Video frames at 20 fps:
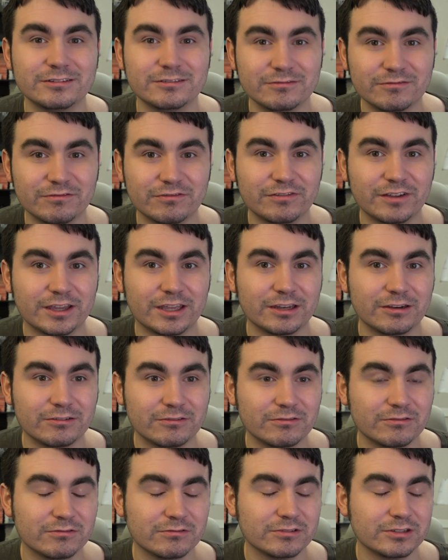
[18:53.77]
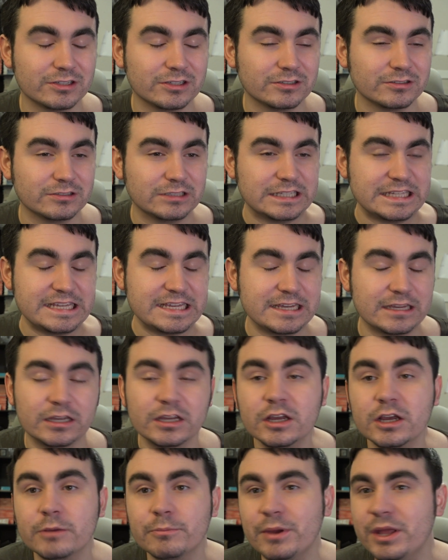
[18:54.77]
fucking, yeah.
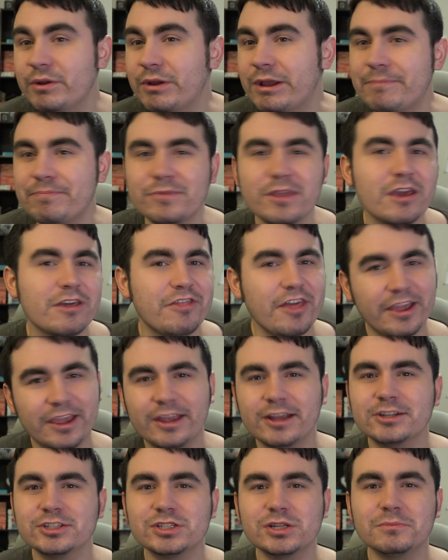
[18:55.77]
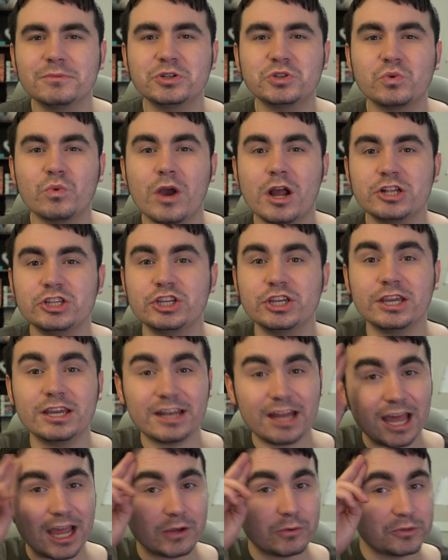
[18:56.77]
But anyway, thank you guys so much for watching, and
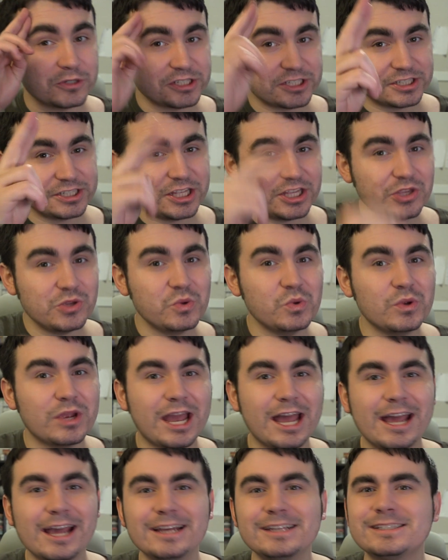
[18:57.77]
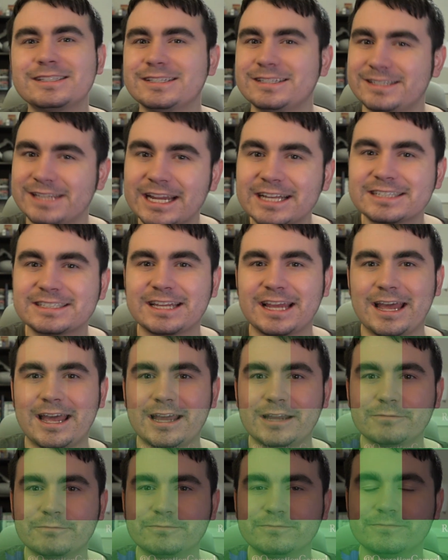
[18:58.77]
I will see you guys next time.